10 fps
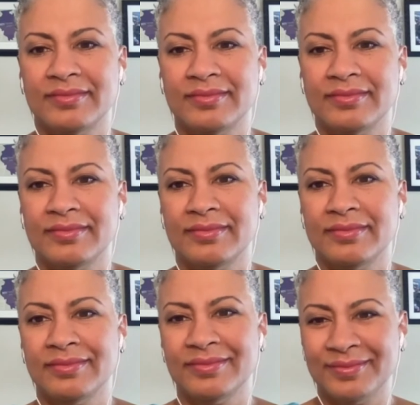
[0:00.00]

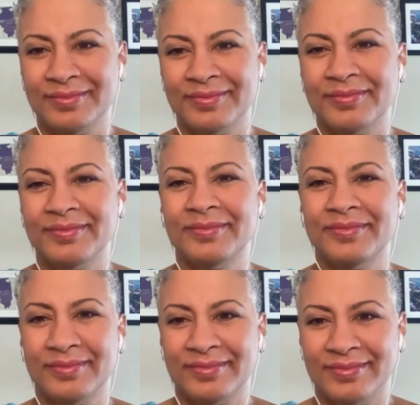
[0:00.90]

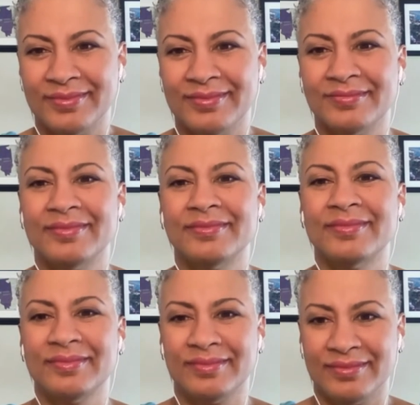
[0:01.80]

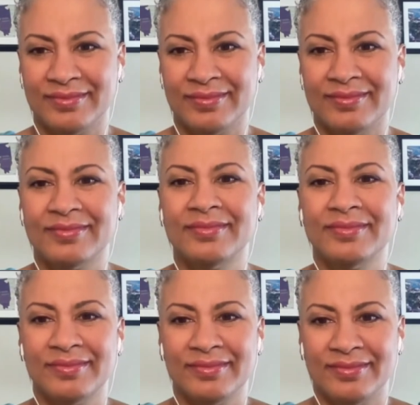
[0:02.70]

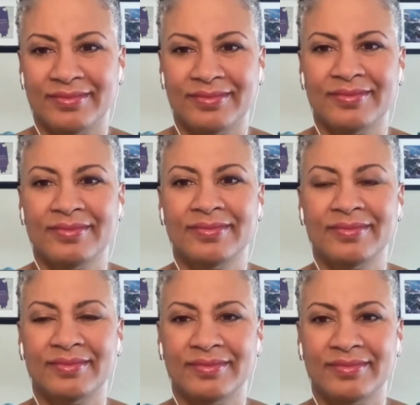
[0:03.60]

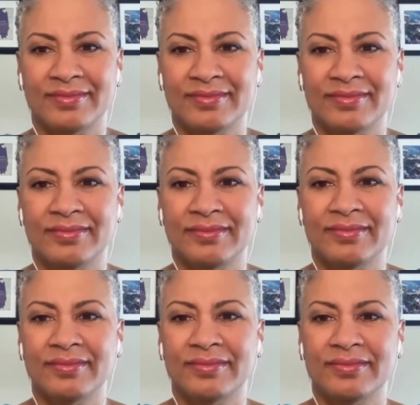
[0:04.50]

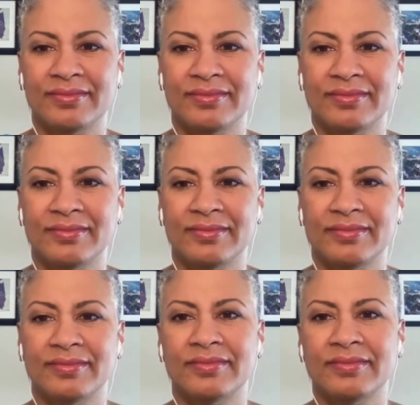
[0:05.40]

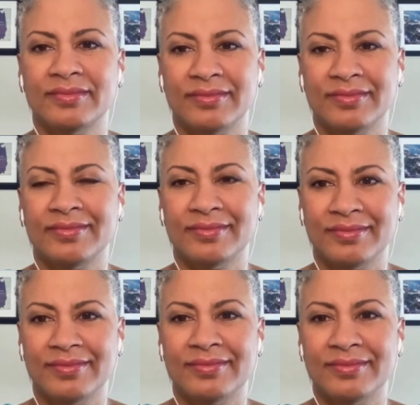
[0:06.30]

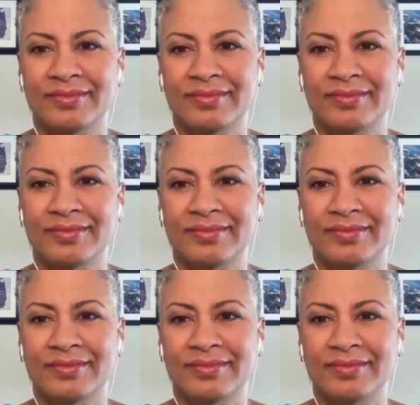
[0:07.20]
No words are spoken by the person on screen.